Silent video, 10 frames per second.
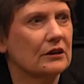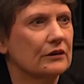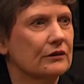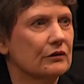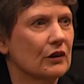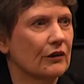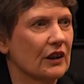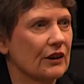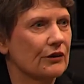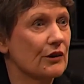of, of
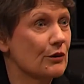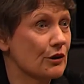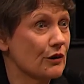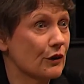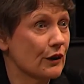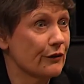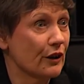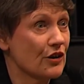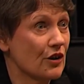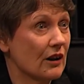countries which are very
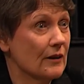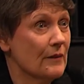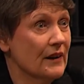fragile.